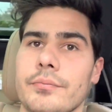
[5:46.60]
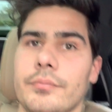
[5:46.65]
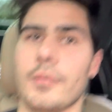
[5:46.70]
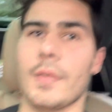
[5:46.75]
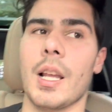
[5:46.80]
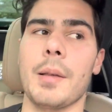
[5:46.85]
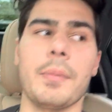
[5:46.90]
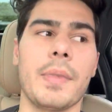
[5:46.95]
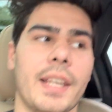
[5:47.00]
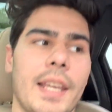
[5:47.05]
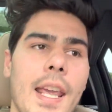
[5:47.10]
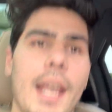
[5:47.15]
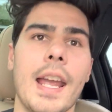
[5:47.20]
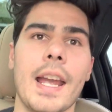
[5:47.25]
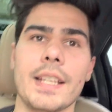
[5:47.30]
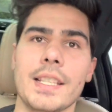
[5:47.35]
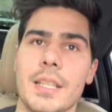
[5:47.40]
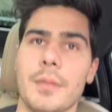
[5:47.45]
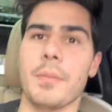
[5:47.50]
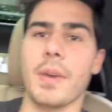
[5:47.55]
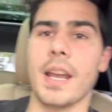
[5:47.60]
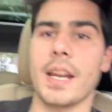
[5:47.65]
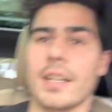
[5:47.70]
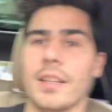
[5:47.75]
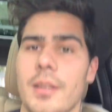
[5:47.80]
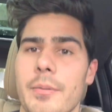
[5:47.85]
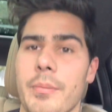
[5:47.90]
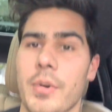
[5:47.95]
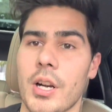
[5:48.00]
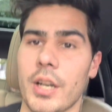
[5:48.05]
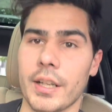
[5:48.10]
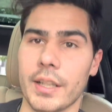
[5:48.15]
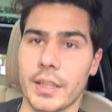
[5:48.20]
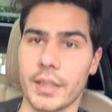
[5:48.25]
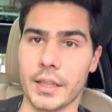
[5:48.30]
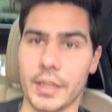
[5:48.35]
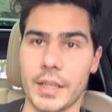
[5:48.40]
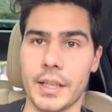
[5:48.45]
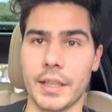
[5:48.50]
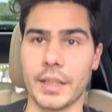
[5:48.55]
like, hey, I did my end of the
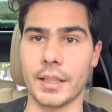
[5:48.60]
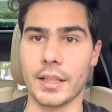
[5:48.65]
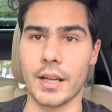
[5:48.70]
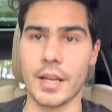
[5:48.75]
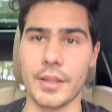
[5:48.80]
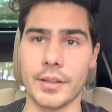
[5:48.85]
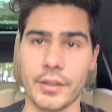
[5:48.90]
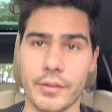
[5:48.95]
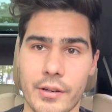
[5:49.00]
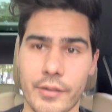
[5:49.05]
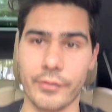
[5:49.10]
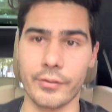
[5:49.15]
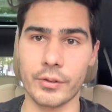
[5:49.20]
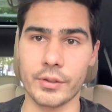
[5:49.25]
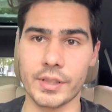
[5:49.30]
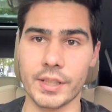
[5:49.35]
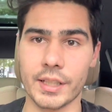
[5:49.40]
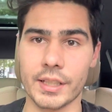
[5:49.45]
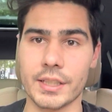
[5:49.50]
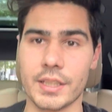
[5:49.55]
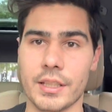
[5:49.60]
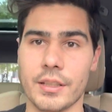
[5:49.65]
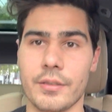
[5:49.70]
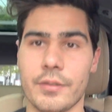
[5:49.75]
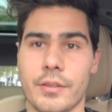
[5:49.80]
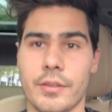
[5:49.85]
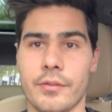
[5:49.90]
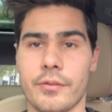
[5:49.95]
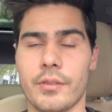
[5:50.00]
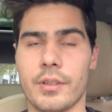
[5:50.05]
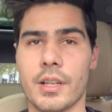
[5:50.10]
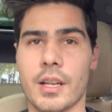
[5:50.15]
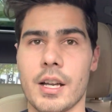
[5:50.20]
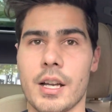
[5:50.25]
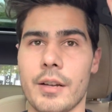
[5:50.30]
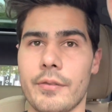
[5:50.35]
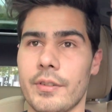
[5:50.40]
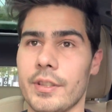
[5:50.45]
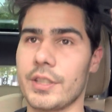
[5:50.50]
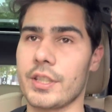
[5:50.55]
bargain, like they're refusing to
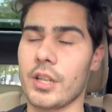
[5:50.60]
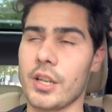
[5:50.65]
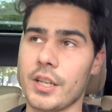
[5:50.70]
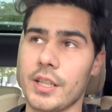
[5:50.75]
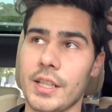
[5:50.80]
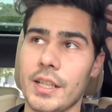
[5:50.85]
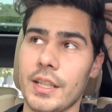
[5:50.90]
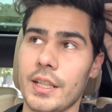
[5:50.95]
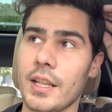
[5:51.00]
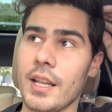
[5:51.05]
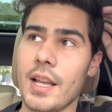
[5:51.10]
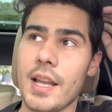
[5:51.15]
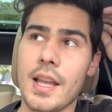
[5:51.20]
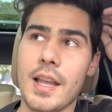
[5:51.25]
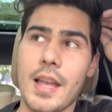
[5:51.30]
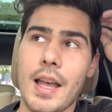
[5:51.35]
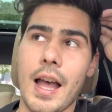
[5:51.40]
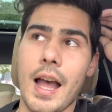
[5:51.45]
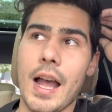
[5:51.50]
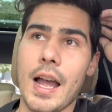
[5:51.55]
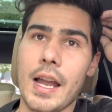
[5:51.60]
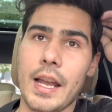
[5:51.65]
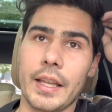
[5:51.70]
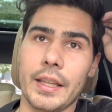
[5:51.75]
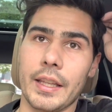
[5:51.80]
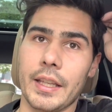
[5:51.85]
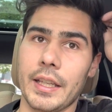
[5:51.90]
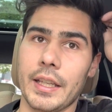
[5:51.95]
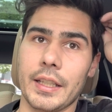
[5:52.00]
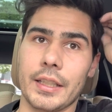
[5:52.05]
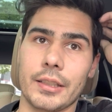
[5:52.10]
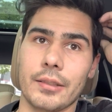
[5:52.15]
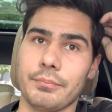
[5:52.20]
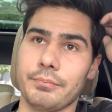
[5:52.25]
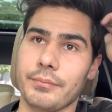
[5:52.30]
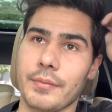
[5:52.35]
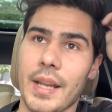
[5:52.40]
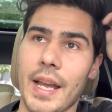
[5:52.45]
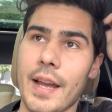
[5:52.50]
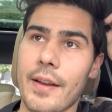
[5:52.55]
return it. I like
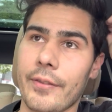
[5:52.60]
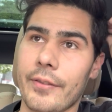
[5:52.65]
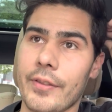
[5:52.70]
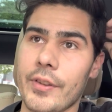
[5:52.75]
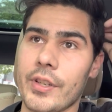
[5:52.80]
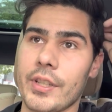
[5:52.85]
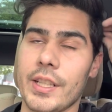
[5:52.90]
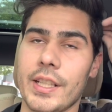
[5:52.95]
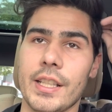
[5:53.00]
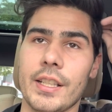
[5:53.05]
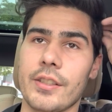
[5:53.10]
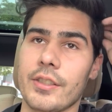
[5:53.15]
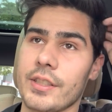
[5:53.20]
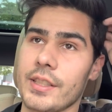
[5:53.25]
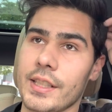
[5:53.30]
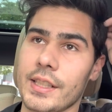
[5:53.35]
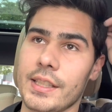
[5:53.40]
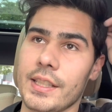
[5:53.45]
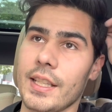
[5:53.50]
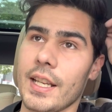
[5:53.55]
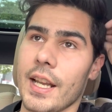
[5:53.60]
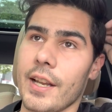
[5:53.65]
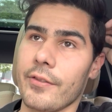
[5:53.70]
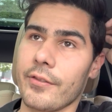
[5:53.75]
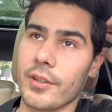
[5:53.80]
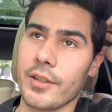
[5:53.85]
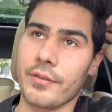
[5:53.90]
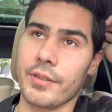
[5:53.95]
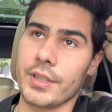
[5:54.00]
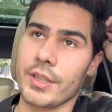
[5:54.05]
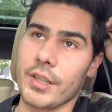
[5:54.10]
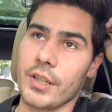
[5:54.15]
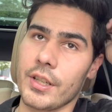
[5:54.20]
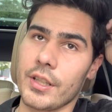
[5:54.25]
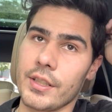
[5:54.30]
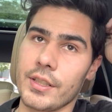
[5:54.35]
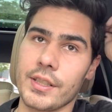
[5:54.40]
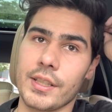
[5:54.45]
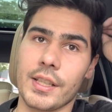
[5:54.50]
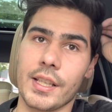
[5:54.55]
have 30 or 60 day free
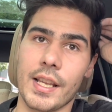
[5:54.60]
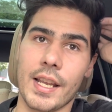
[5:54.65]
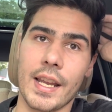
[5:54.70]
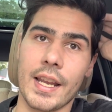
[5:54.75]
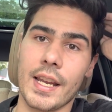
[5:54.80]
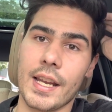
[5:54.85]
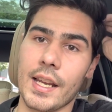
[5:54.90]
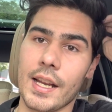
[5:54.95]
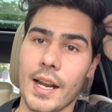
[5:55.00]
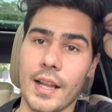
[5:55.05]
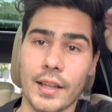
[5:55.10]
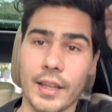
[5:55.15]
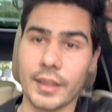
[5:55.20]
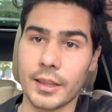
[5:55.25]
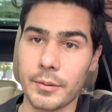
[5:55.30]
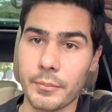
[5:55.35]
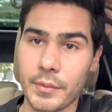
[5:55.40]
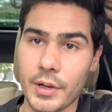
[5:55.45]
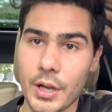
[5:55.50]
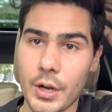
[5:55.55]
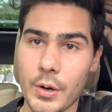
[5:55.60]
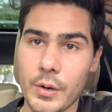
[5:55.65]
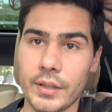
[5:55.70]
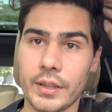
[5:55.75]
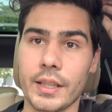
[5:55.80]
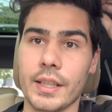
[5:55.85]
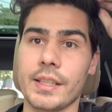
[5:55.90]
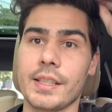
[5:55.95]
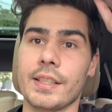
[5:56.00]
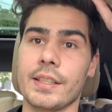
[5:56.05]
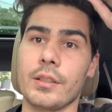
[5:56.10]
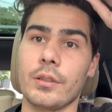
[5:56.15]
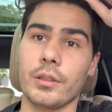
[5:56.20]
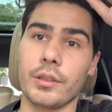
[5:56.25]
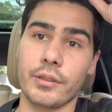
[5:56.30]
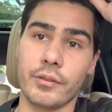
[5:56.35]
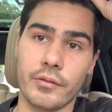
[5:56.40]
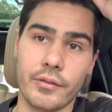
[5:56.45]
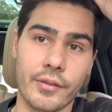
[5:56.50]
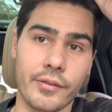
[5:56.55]
returns, and I let them know, and they still
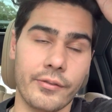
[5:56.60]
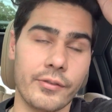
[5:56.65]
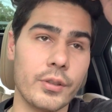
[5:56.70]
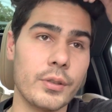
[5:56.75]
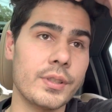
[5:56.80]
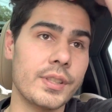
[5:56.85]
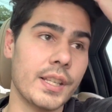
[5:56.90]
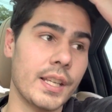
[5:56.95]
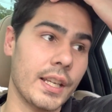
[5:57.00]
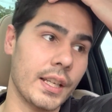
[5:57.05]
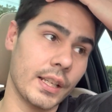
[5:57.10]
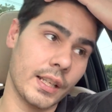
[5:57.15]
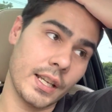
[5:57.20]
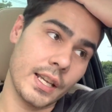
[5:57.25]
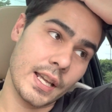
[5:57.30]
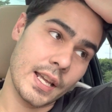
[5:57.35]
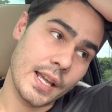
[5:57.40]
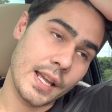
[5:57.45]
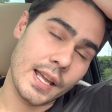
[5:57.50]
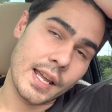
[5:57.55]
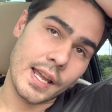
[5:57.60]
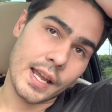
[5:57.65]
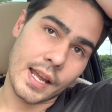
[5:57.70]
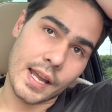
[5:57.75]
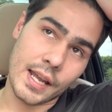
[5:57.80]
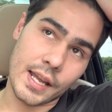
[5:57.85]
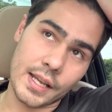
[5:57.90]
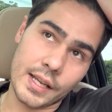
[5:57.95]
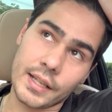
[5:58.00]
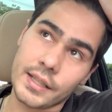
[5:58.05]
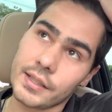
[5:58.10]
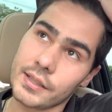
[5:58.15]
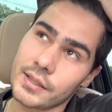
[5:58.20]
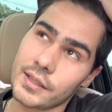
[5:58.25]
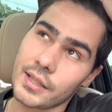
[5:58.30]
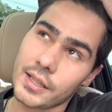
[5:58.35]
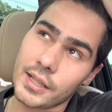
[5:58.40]
are refusing. And